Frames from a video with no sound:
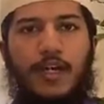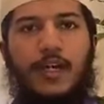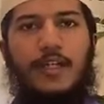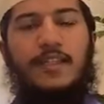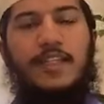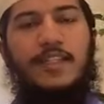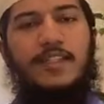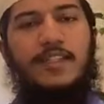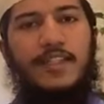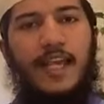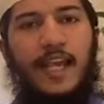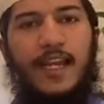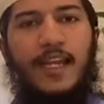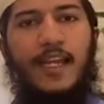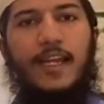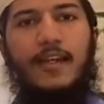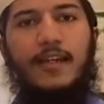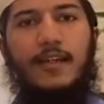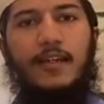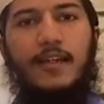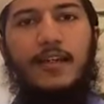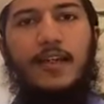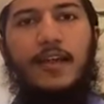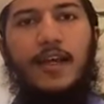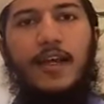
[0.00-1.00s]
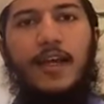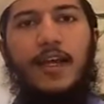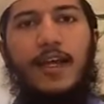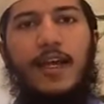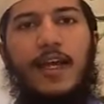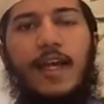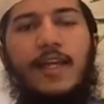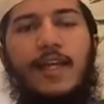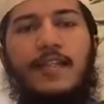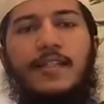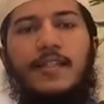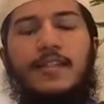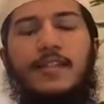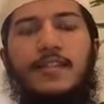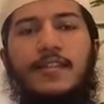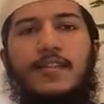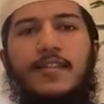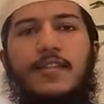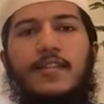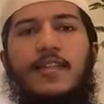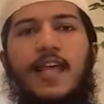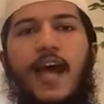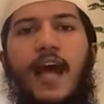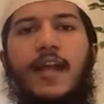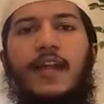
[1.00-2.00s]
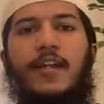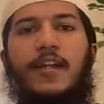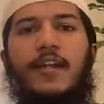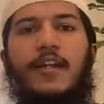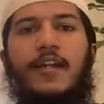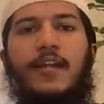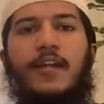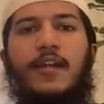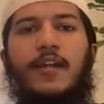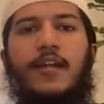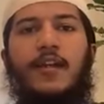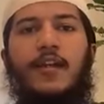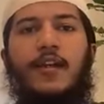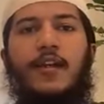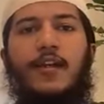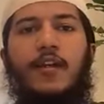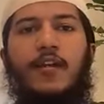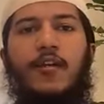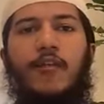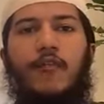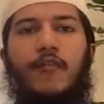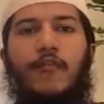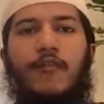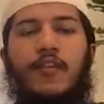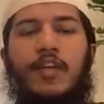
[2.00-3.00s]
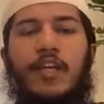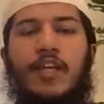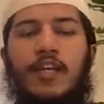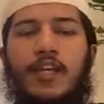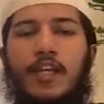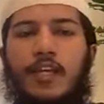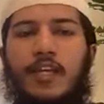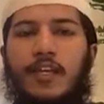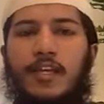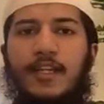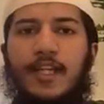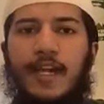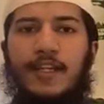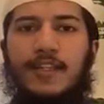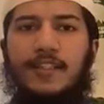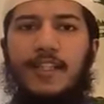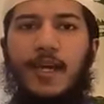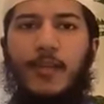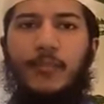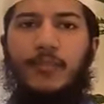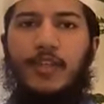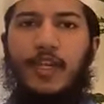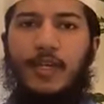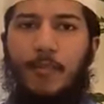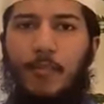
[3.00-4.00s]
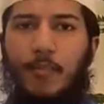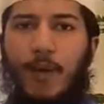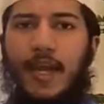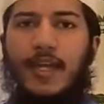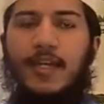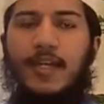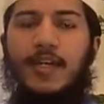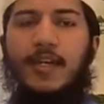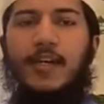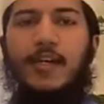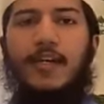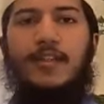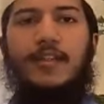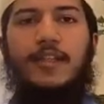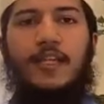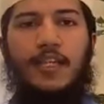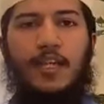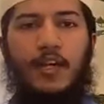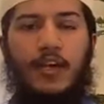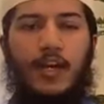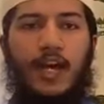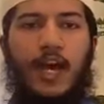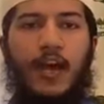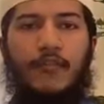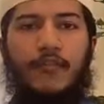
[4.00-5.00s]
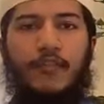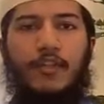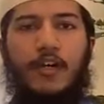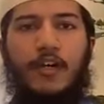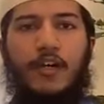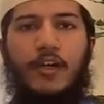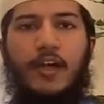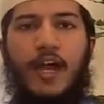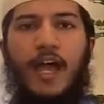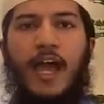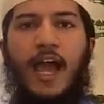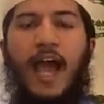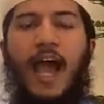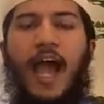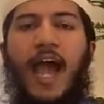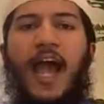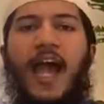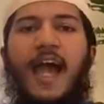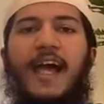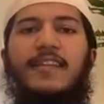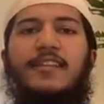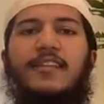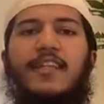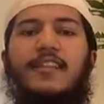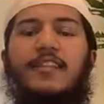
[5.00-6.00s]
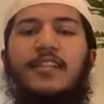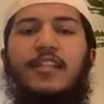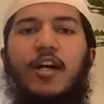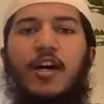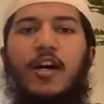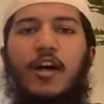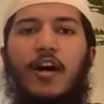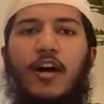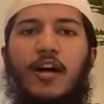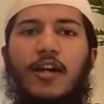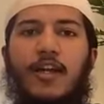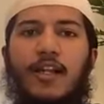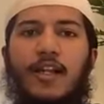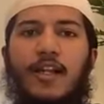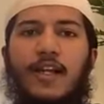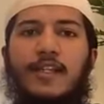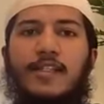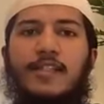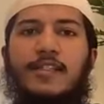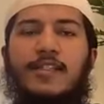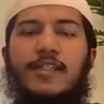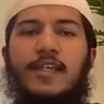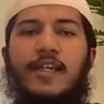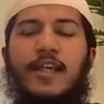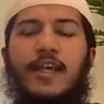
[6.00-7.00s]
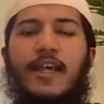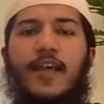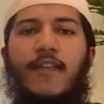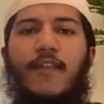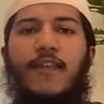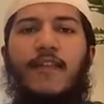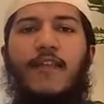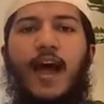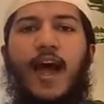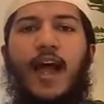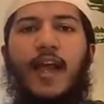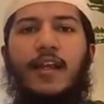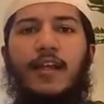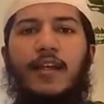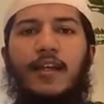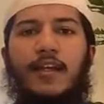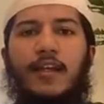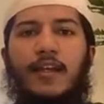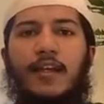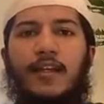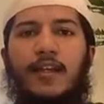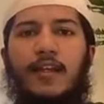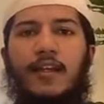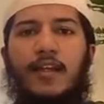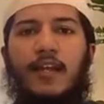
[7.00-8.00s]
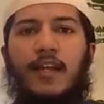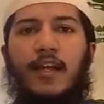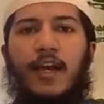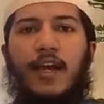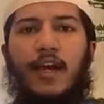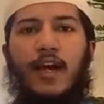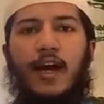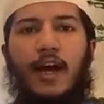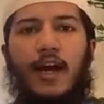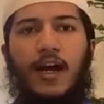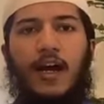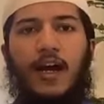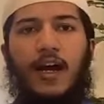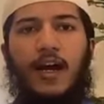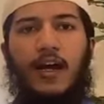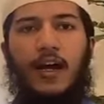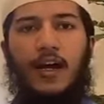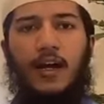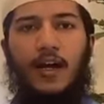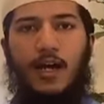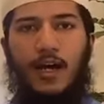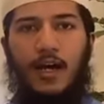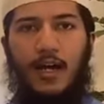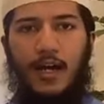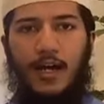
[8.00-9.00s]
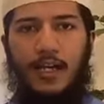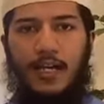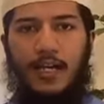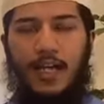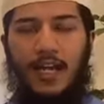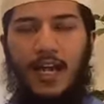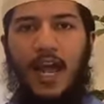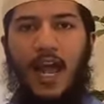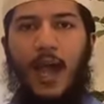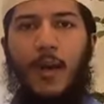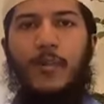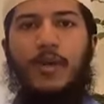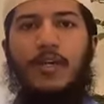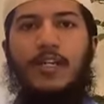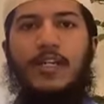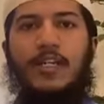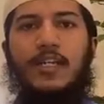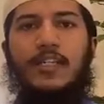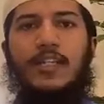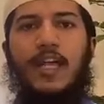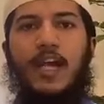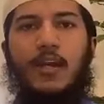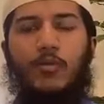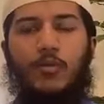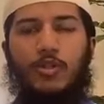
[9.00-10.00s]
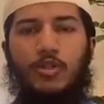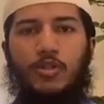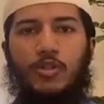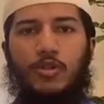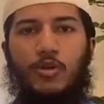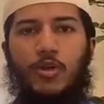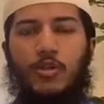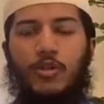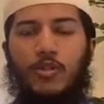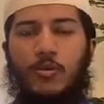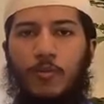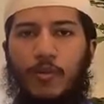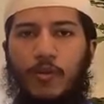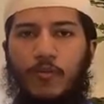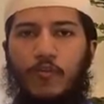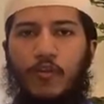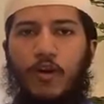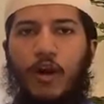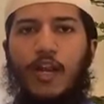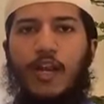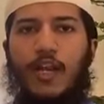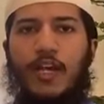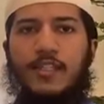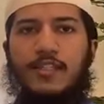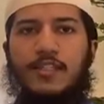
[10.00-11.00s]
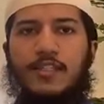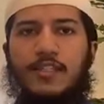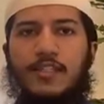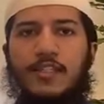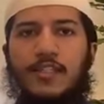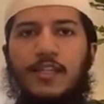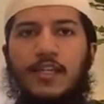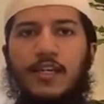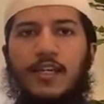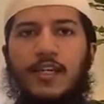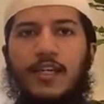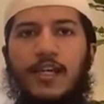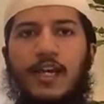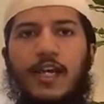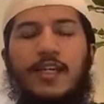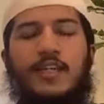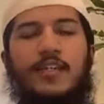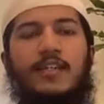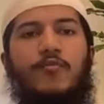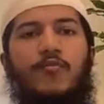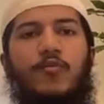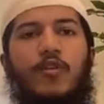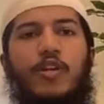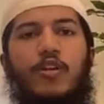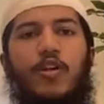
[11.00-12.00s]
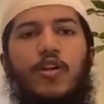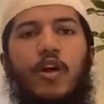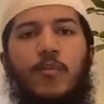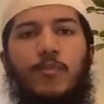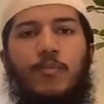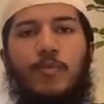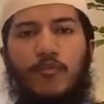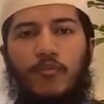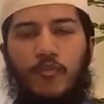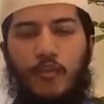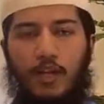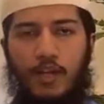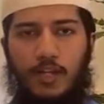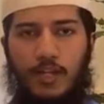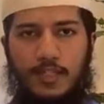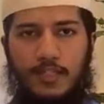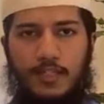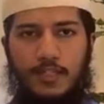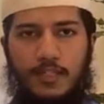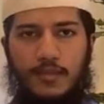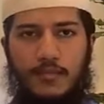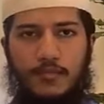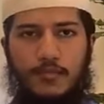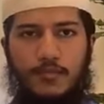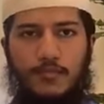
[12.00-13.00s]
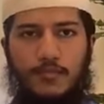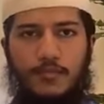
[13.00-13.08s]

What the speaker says: The second is that we get something better in the hereafter. And the third is that a calamity that was going to befall us, it will not befall us.